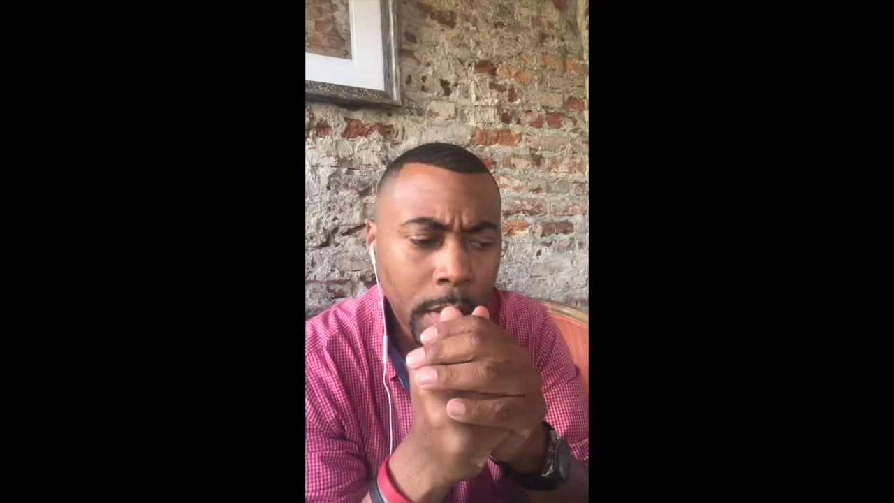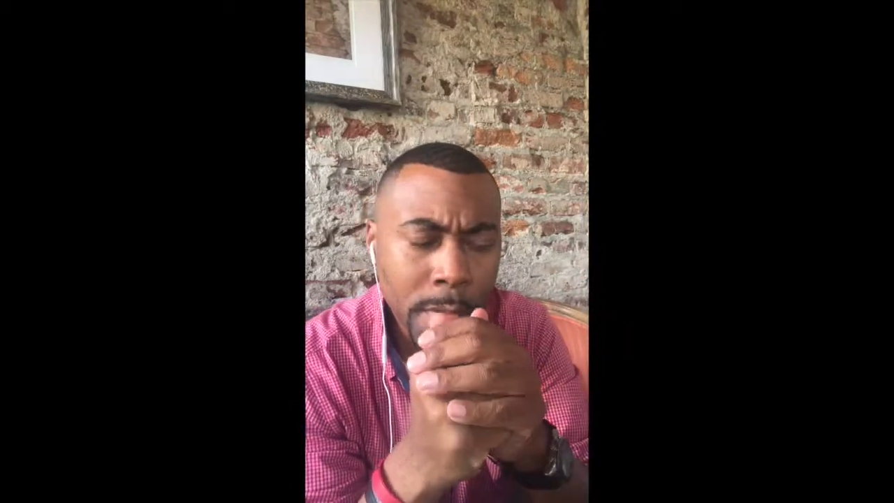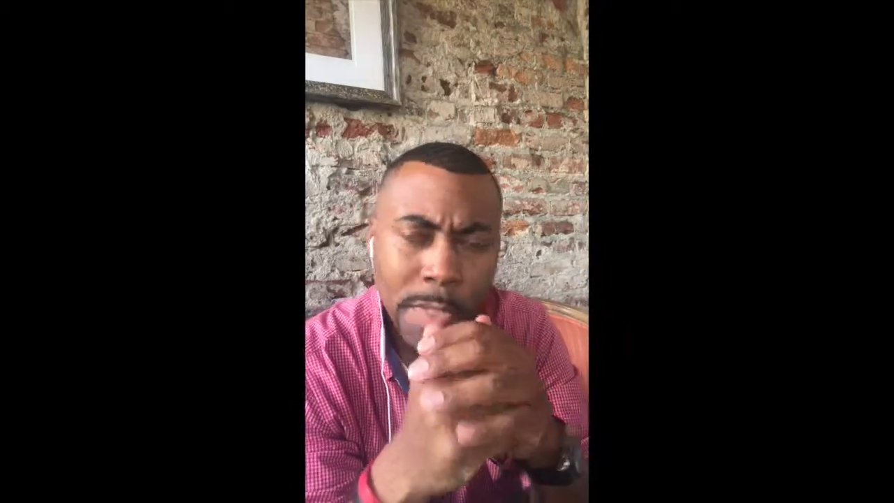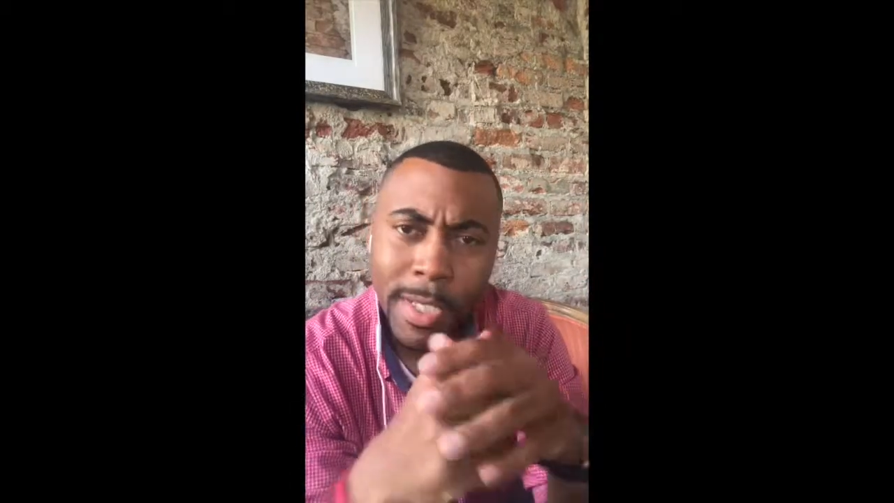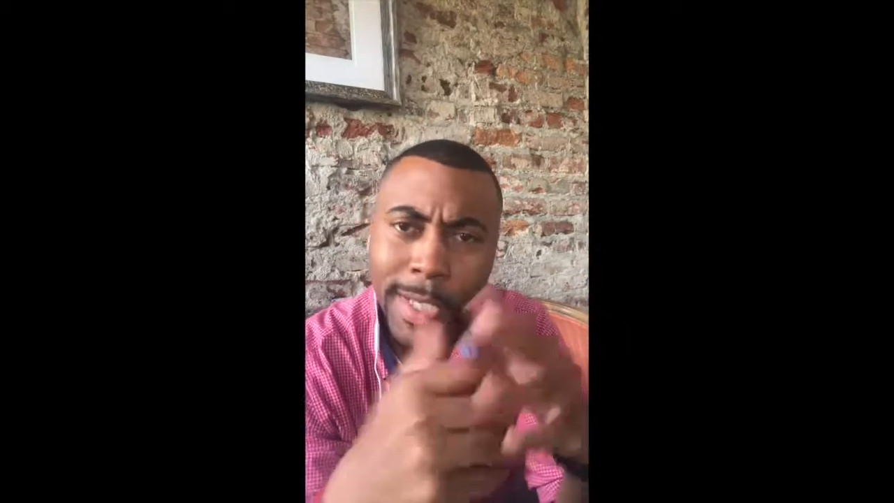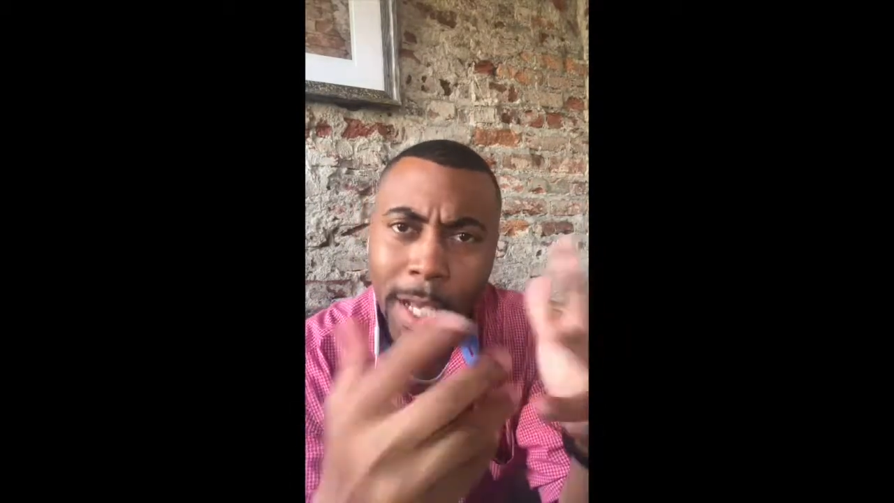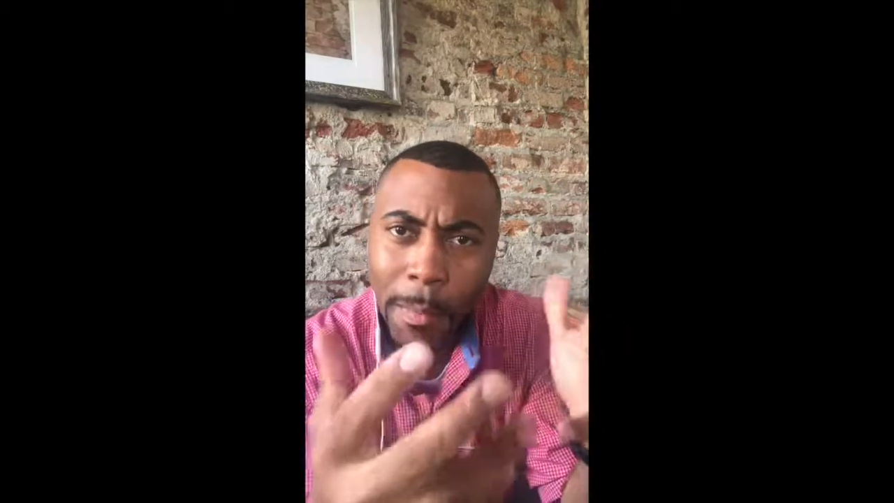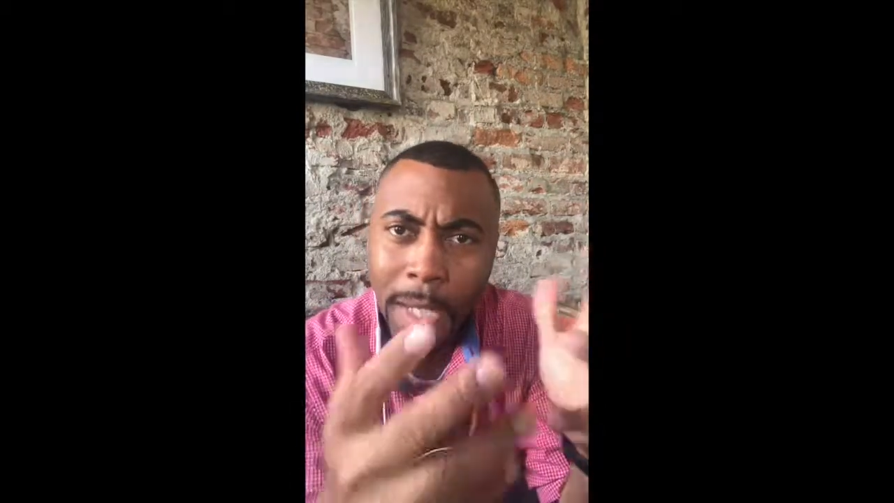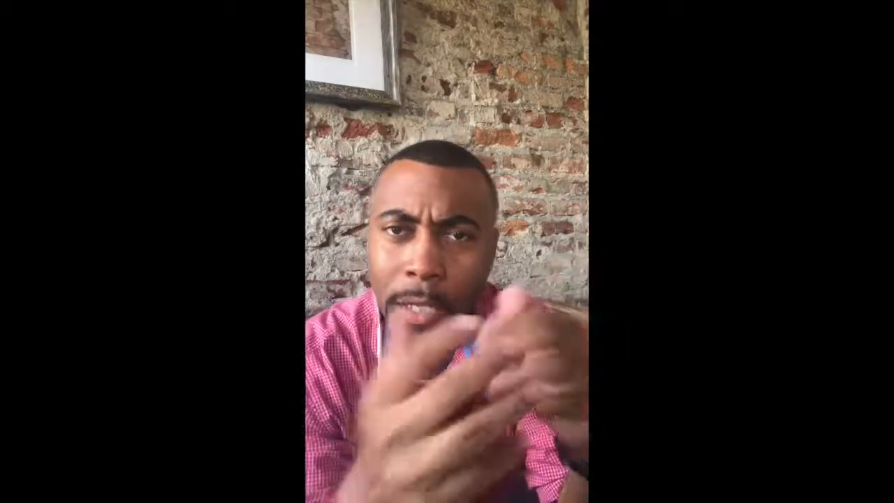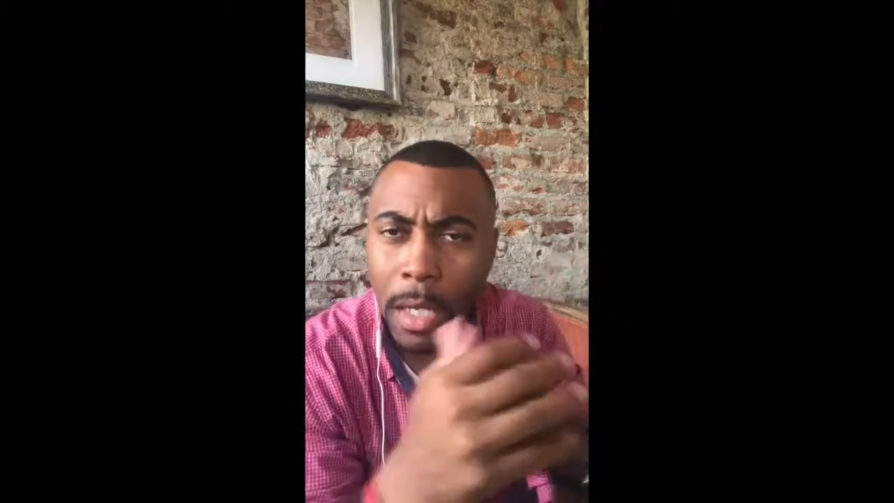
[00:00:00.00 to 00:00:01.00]
Sending out
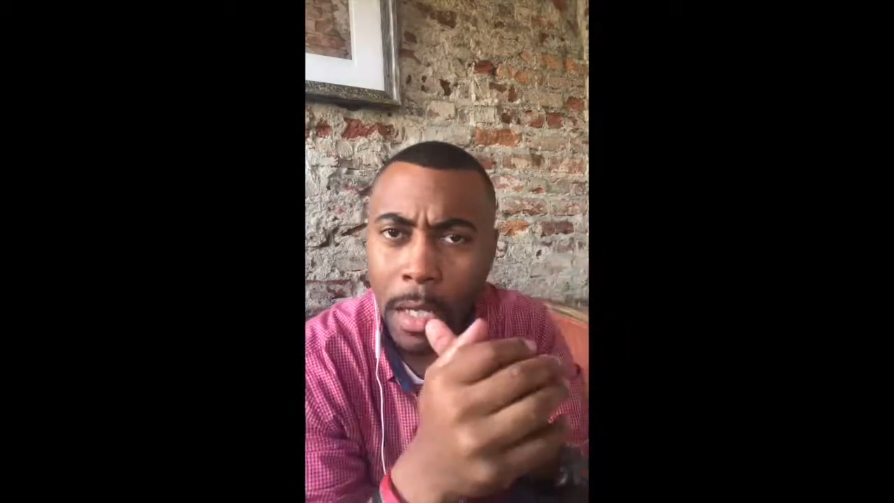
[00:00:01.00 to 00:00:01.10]
my